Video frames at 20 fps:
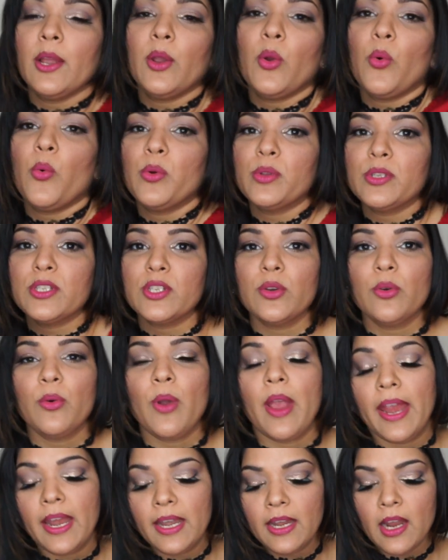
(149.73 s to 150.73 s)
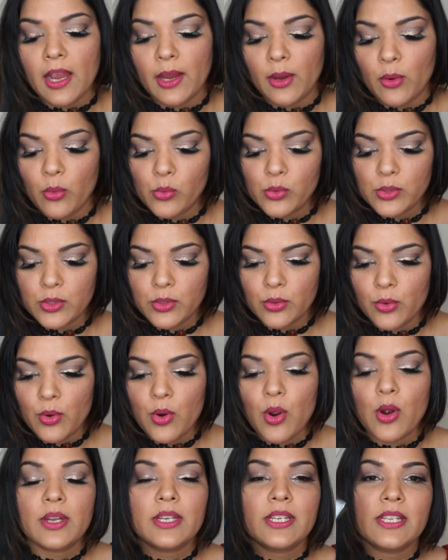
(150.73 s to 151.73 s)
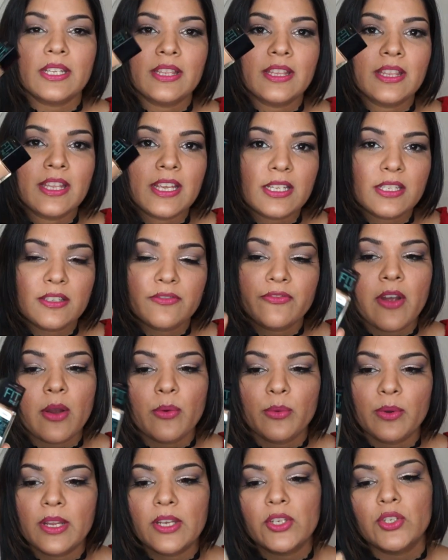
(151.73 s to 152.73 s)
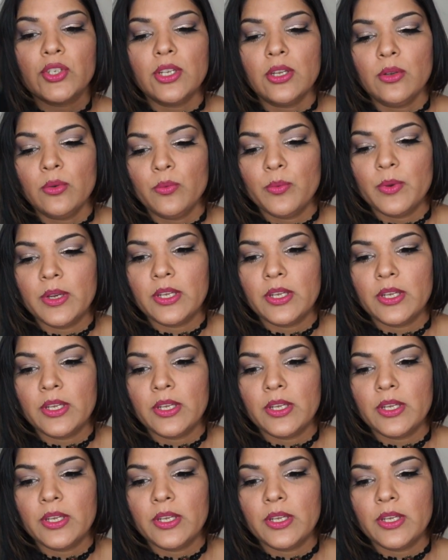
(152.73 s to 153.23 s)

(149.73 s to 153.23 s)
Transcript: I also and I also got this foundation,